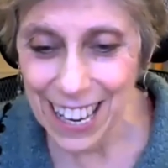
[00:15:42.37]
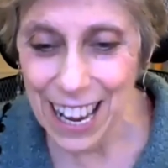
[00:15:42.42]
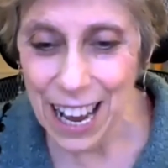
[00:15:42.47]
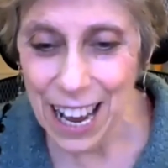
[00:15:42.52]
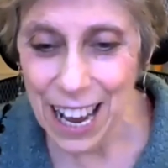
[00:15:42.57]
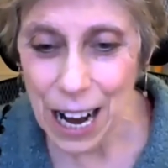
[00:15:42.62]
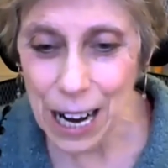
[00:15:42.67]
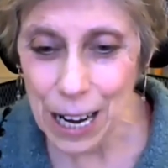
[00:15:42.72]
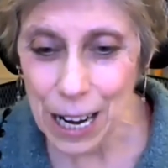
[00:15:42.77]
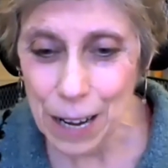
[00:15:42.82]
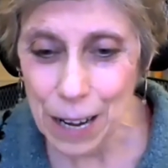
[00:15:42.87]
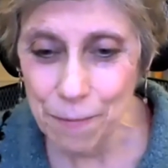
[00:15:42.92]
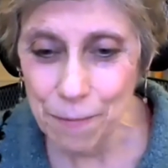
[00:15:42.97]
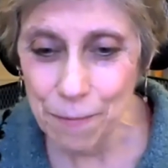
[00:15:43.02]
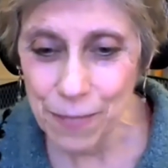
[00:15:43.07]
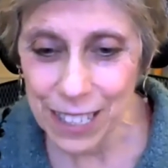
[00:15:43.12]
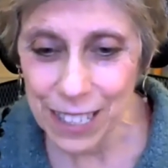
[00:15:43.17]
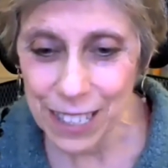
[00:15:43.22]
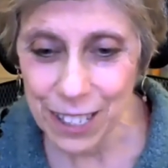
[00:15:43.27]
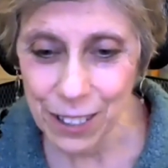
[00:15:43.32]
Mm-hmm.
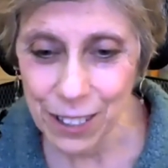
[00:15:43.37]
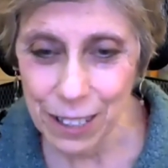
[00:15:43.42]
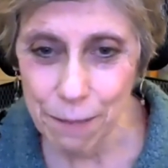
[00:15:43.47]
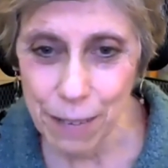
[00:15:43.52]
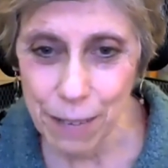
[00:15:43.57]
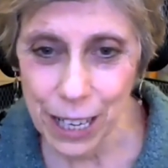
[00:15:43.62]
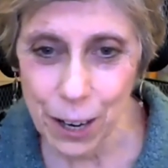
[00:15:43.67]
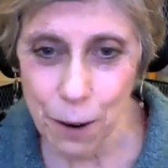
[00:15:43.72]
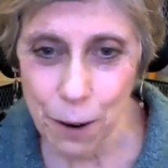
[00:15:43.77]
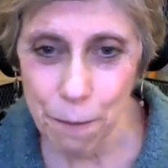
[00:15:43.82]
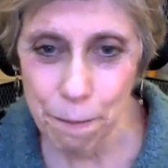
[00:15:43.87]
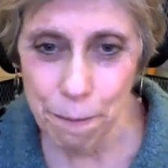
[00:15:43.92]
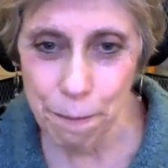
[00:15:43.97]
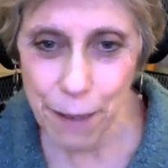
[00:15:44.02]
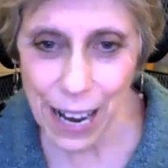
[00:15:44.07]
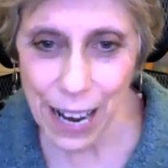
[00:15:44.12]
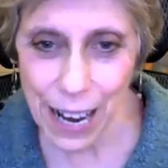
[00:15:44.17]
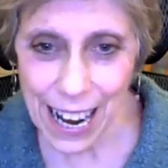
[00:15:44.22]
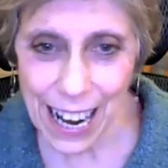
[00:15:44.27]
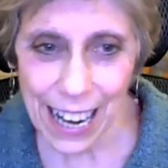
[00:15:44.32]
Um, so let me go
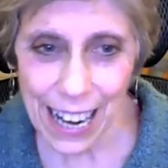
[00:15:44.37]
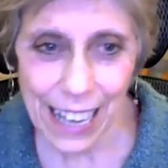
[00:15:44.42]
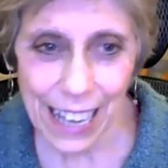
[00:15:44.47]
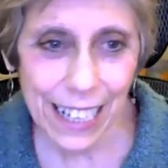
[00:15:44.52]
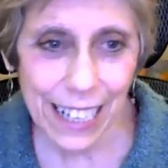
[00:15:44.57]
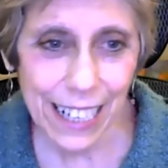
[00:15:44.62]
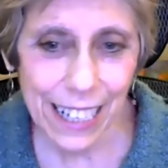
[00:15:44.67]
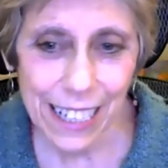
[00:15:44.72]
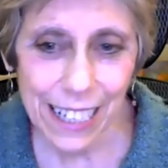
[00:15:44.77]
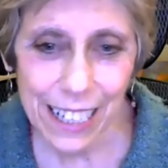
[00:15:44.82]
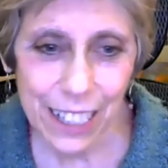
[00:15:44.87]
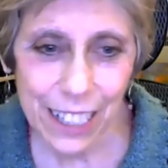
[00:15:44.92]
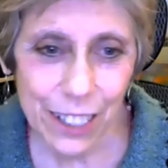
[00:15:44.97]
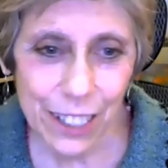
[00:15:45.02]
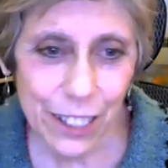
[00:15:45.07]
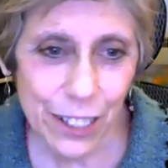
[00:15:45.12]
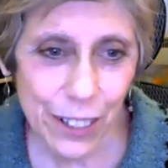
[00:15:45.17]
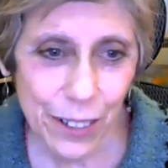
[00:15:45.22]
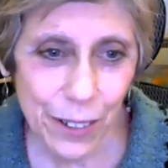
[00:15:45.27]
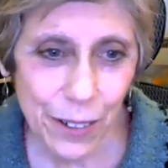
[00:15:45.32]
back
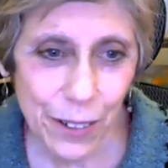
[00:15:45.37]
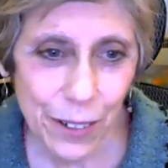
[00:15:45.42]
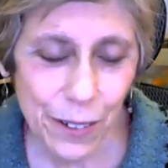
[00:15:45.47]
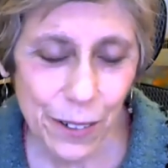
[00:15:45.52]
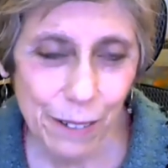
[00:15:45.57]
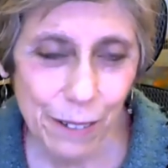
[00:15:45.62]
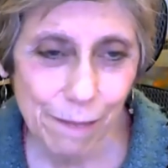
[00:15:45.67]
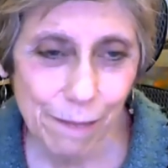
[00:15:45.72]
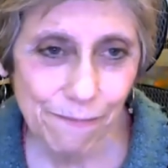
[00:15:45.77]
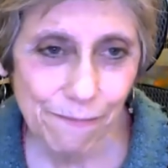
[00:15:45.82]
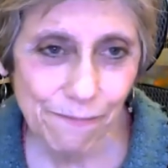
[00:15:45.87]
to,